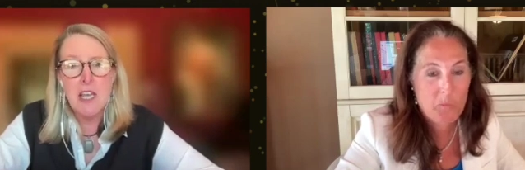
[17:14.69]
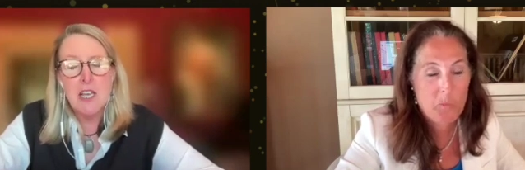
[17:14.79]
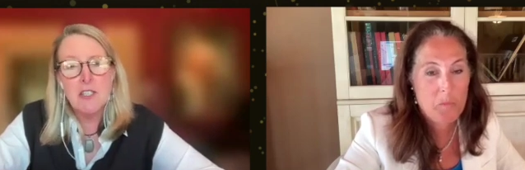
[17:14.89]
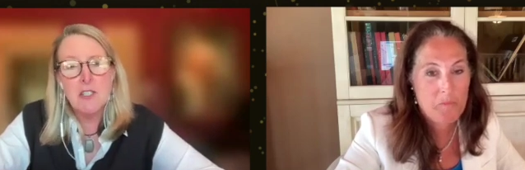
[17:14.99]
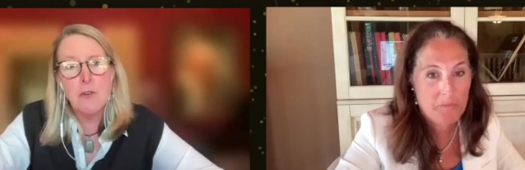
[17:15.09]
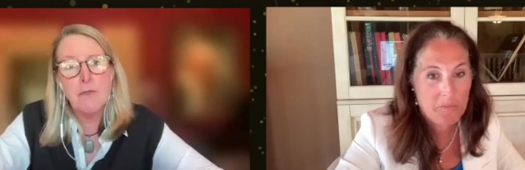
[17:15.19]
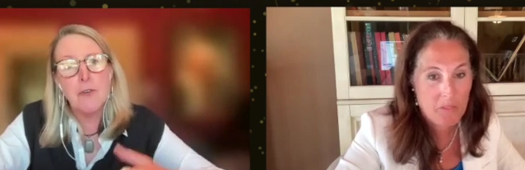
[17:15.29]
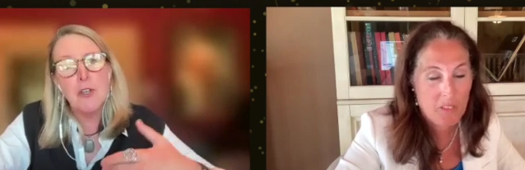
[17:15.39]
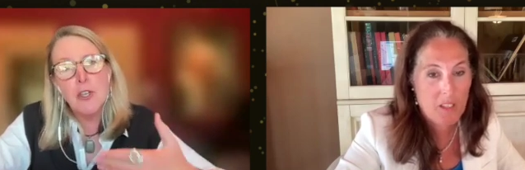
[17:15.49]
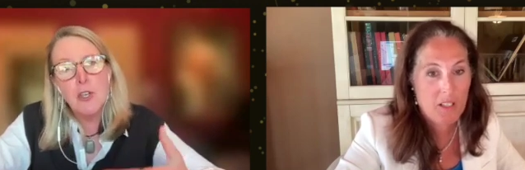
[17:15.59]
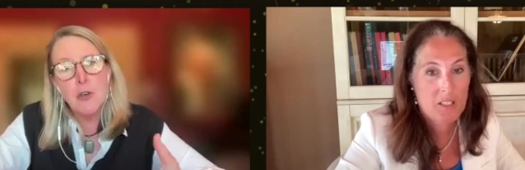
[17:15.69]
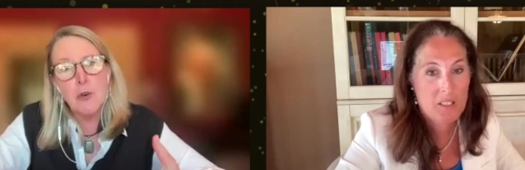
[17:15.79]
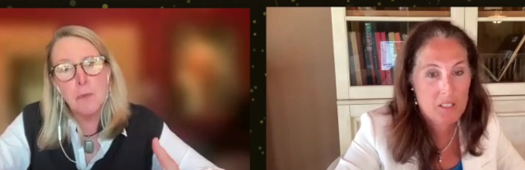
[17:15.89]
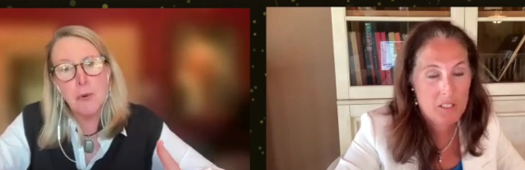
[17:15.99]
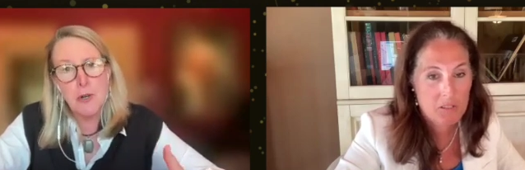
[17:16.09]
Speaker 1: So, for
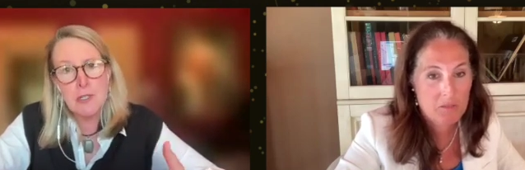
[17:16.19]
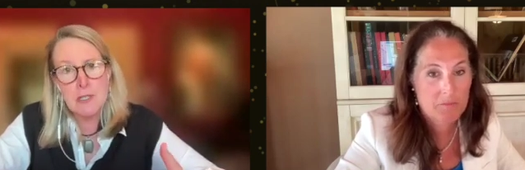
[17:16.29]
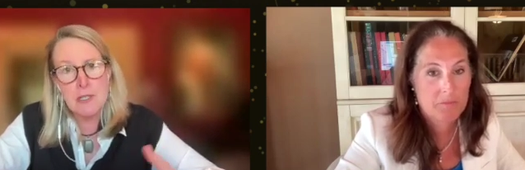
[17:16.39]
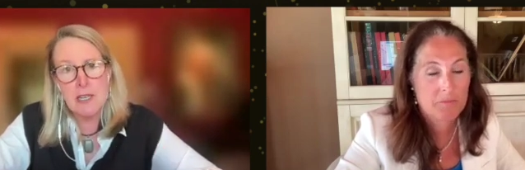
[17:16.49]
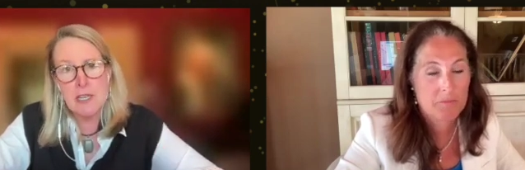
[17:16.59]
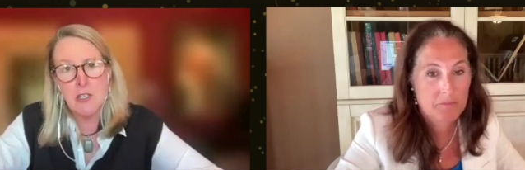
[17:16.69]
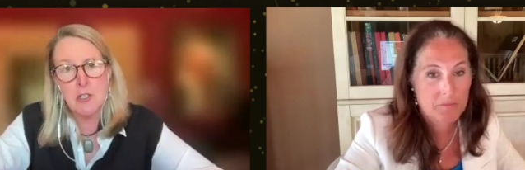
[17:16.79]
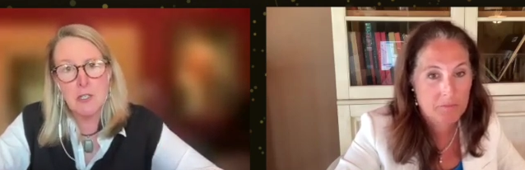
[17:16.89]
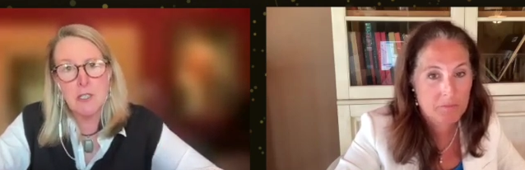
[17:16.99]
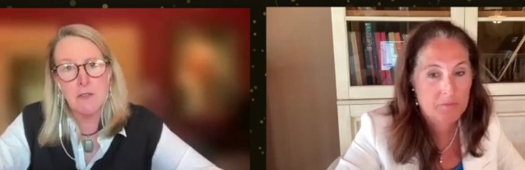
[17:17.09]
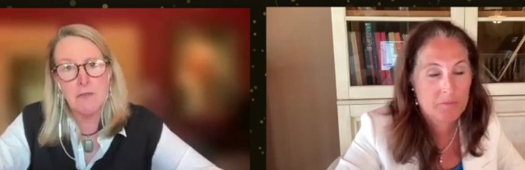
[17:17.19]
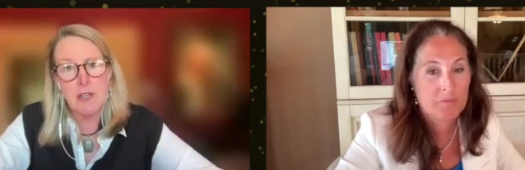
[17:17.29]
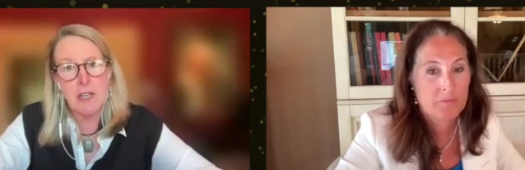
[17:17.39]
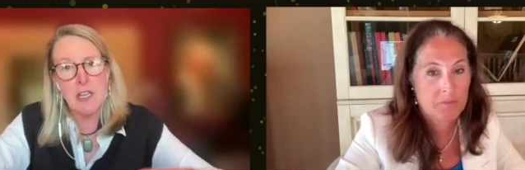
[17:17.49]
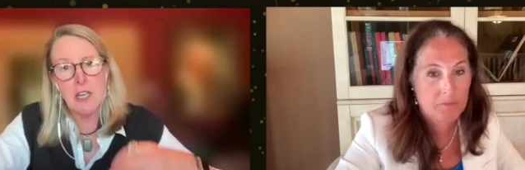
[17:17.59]
you personally, in terms of
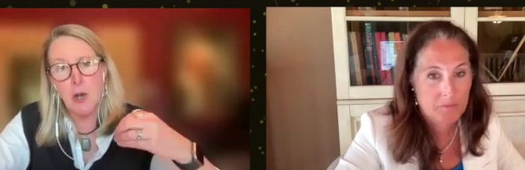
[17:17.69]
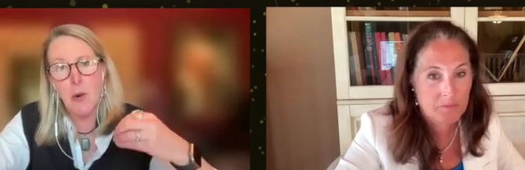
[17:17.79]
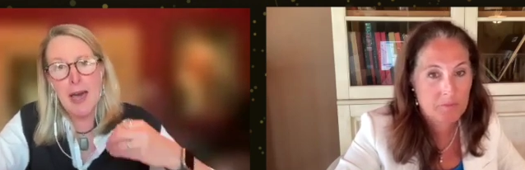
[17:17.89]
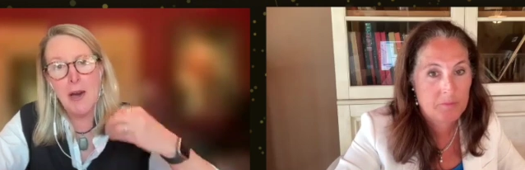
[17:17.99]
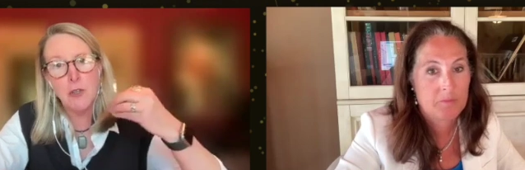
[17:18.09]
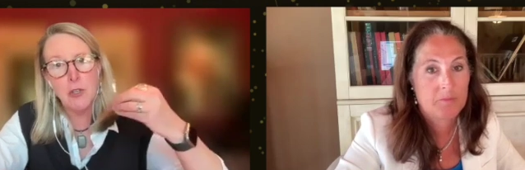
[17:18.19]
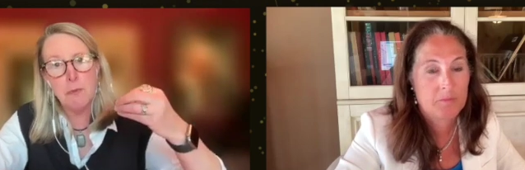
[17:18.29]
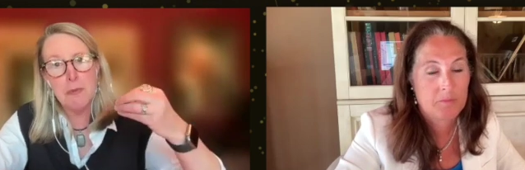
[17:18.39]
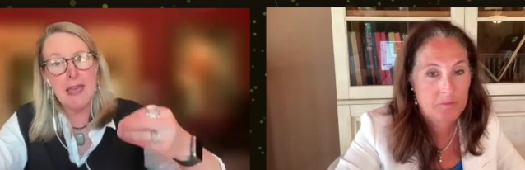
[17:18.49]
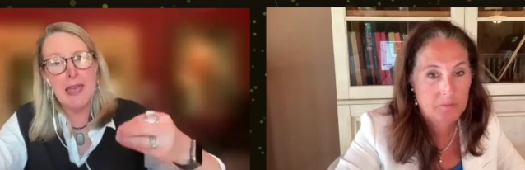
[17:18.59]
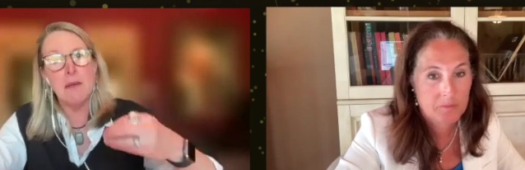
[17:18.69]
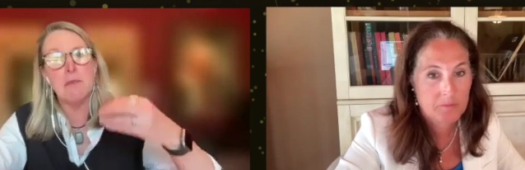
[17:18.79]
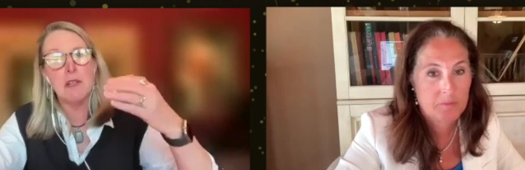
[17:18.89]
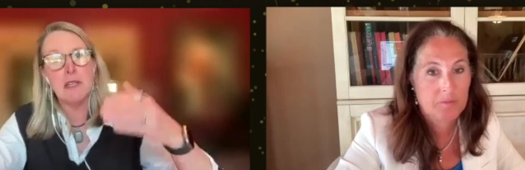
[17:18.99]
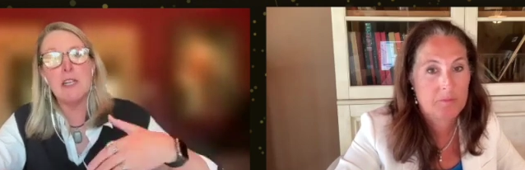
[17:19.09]
like, you know, how you became the
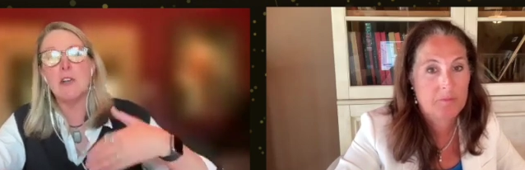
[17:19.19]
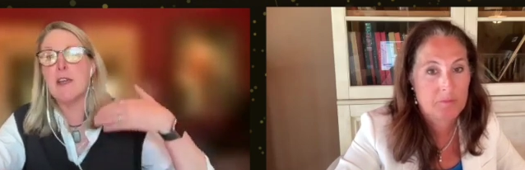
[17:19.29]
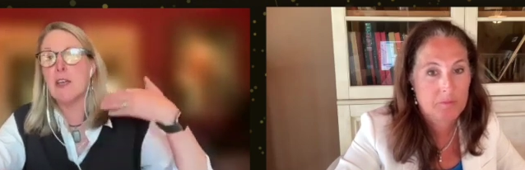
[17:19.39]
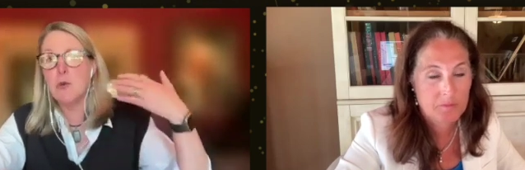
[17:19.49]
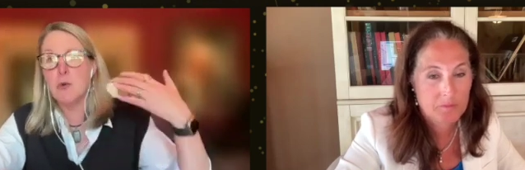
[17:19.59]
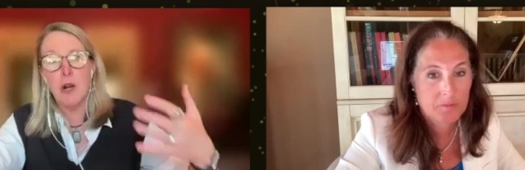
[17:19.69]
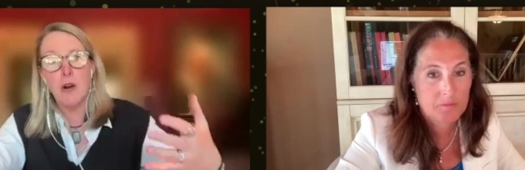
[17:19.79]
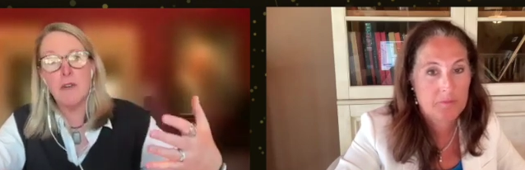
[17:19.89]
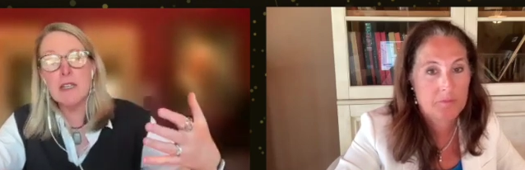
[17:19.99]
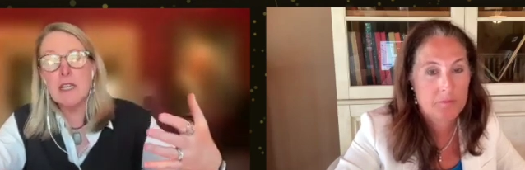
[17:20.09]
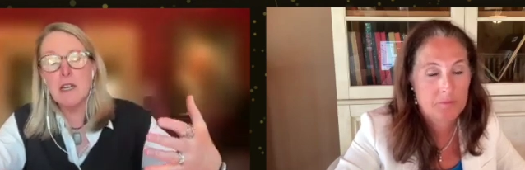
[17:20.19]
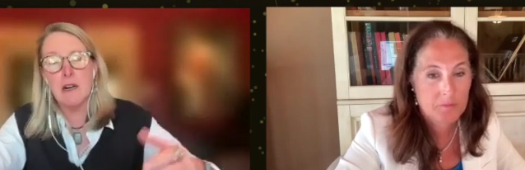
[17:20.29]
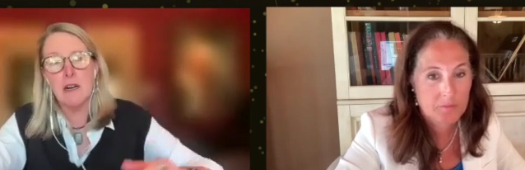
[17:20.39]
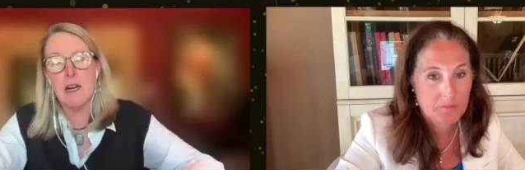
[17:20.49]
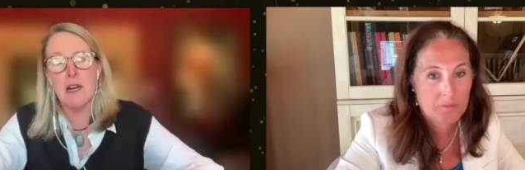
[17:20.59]
leader that you currently
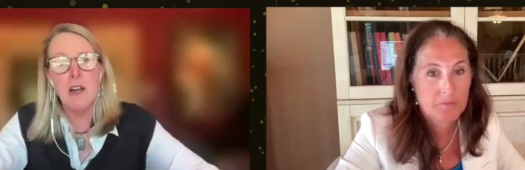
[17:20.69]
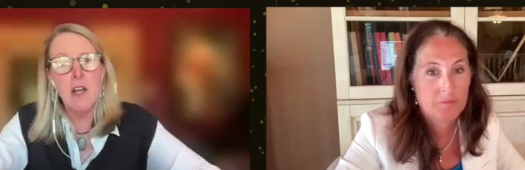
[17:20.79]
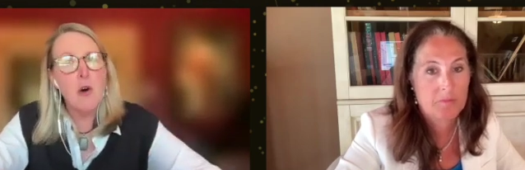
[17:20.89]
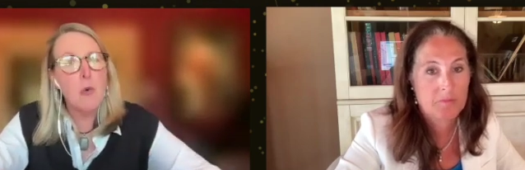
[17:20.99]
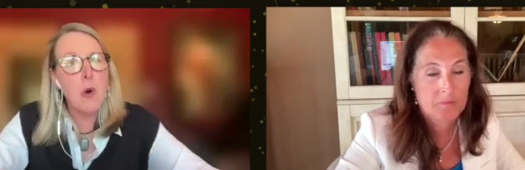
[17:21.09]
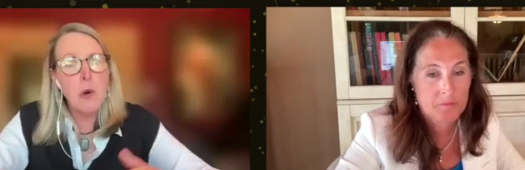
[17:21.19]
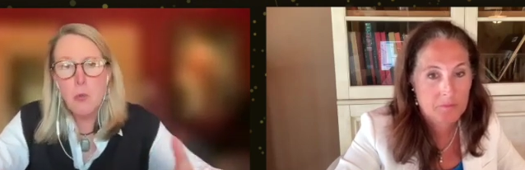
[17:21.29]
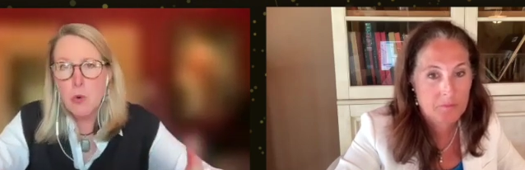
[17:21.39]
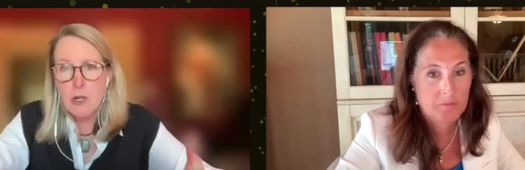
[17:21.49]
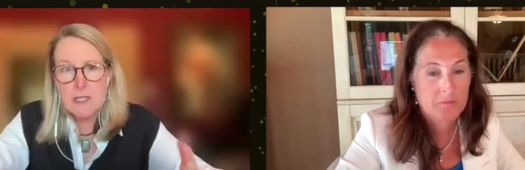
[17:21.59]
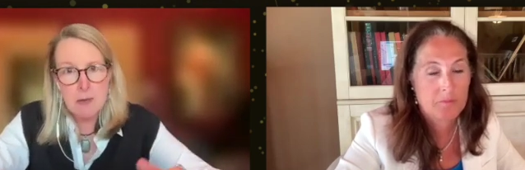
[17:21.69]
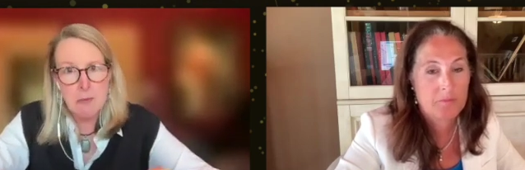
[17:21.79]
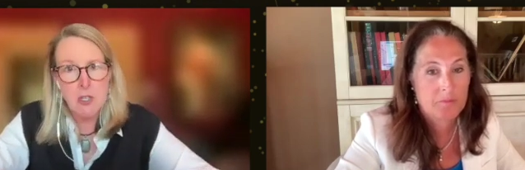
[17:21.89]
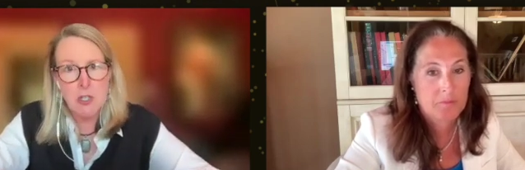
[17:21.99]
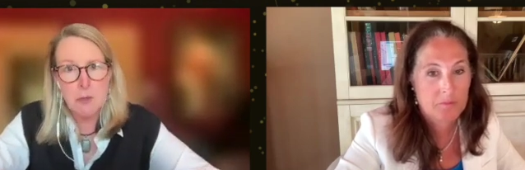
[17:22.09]
are, what were some of those